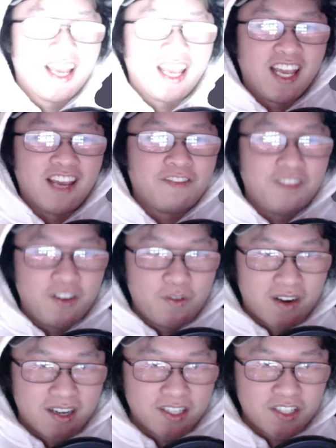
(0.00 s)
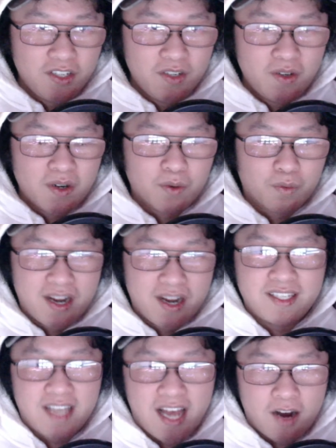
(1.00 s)
If you want to
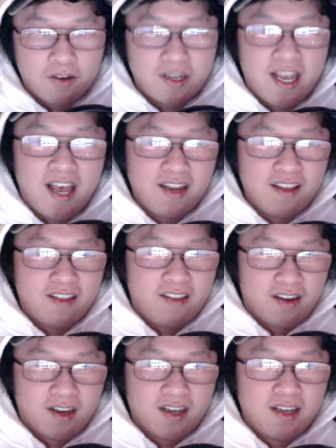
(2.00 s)
rent out anything,